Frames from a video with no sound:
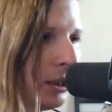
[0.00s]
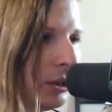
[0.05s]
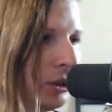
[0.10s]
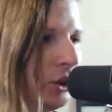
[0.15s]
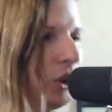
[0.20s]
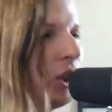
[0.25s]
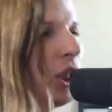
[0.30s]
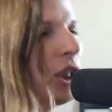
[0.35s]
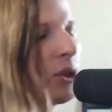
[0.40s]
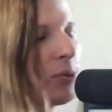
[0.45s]

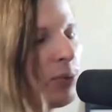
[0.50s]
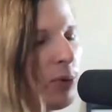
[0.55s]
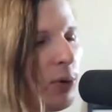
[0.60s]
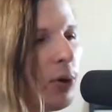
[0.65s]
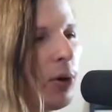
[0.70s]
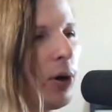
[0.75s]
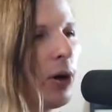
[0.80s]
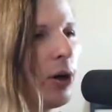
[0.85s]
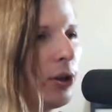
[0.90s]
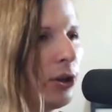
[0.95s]
just for
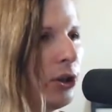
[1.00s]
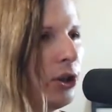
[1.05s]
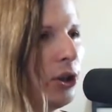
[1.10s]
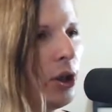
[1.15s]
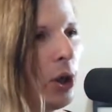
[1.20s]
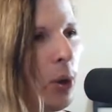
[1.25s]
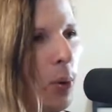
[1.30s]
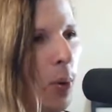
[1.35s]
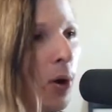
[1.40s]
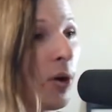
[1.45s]

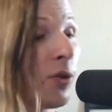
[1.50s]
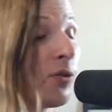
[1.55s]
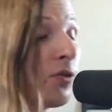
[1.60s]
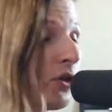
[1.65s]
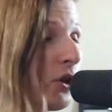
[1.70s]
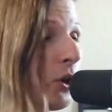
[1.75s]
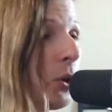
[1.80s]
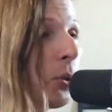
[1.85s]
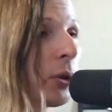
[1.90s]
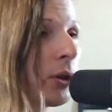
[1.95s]
our
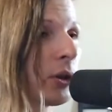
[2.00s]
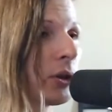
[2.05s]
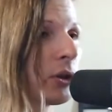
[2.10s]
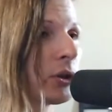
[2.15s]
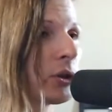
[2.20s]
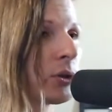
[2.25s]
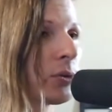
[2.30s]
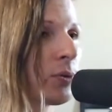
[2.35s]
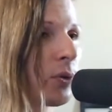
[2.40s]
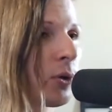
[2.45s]

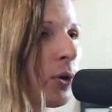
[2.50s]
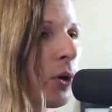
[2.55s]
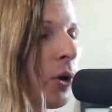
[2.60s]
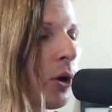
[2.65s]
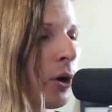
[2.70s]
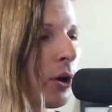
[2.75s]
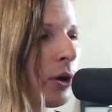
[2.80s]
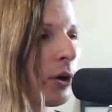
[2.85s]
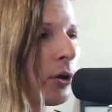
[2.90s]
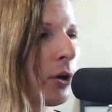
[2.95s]
viewers, for
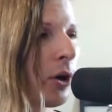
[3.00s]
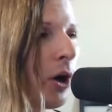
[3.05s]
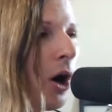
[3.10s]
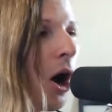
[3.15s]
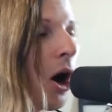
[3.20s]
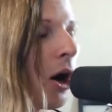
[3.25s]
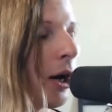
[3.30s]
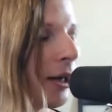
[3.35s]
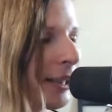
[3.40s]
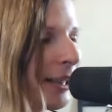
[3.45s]
our
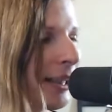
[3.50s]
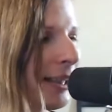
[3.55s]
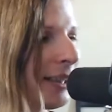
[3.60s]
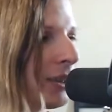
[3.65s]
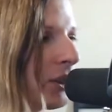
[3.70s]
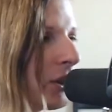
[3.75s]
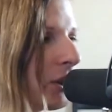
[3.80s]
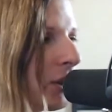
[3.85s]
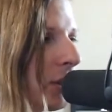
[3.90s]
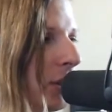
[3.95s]

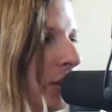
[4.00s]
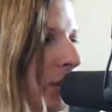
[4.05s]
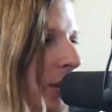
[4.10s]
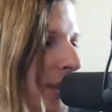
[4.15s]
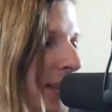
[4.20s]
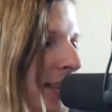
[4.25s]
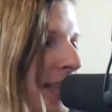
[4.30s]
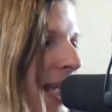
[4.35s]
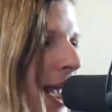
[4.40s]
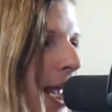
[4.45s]
audience
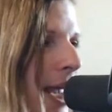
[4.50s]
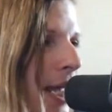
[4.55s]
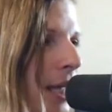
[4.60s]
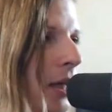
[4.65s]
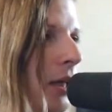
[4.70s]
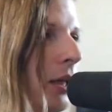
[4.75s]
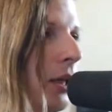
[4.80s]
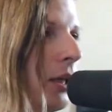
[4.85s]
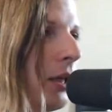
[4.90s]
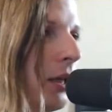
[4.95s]
to
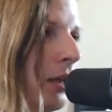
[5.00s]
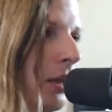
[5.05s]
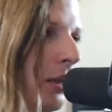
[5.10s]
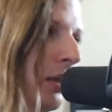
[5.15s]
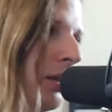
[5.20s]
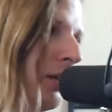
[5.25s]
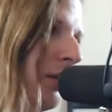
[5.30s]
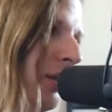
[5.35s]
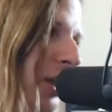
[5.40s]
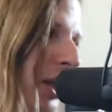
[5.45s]
say,
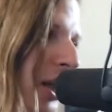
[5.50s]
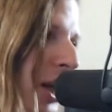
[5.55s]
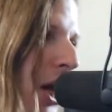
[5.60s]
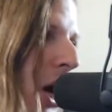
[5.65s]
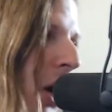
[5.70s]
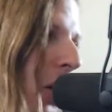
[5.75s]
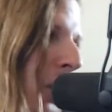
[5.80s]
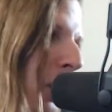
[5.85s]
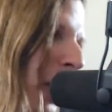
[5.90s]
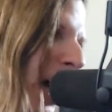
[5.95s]

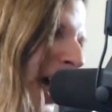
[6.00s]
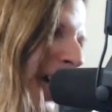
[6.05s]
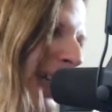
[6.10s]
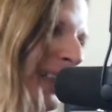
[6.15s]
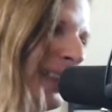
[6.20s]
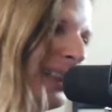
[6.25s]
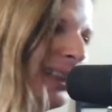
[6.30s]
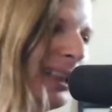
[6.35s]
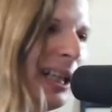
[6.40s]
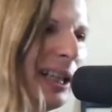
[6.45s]

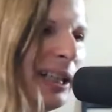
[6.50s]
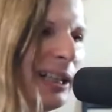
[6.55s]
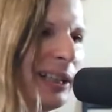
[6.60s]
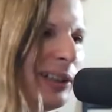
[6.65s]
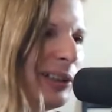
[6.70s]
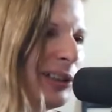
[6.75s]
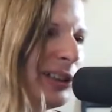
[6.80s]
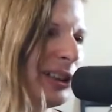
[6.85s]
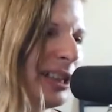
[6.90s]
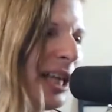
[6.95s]
I
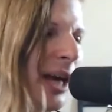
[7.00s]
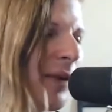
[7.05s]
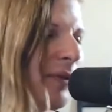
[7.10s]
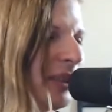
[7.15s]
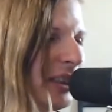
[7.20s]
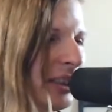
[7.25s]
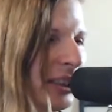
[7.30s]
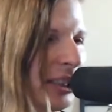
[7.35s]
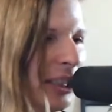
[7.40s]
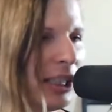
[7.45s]
was
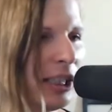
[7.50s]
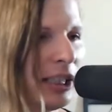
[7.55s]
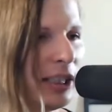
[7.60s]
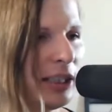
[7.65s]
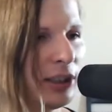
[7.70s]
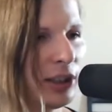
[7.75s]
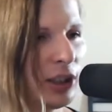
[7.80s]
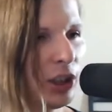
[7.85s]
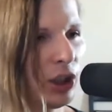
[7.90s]
17 to